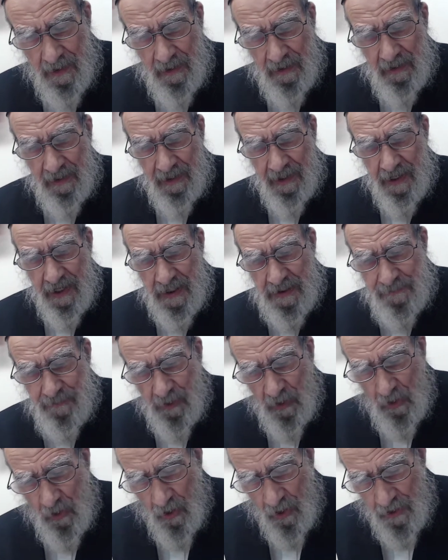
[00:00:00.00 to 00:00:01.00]
Lias
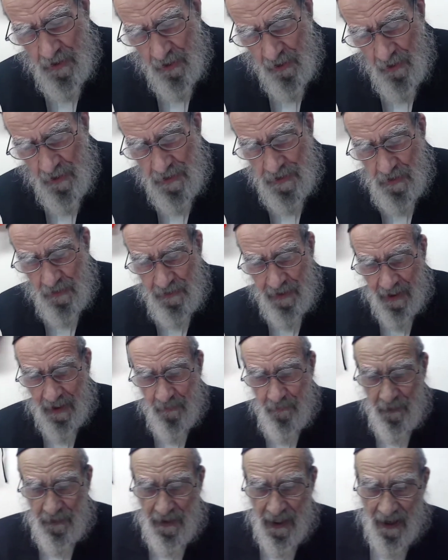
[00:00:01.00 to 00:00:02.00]
is so that he
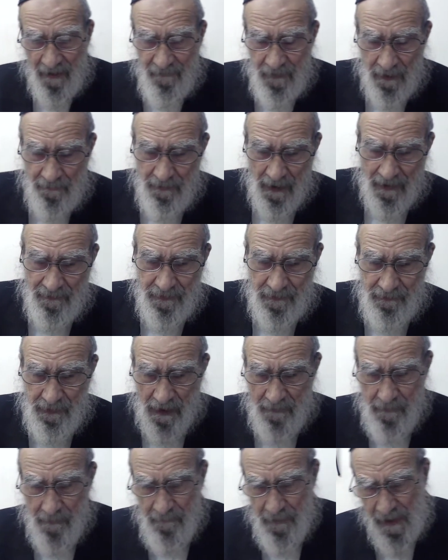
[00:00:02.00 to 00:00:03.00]
would have the
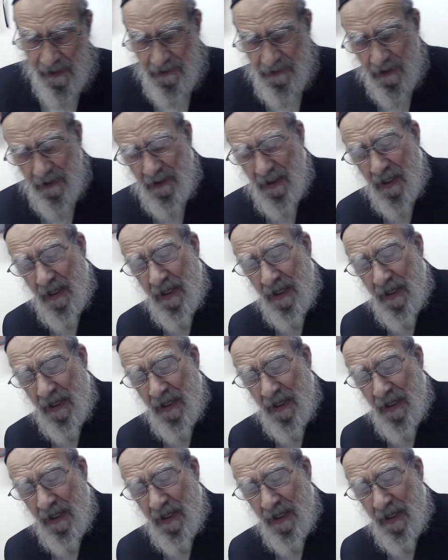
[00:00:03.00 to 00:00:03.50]
capability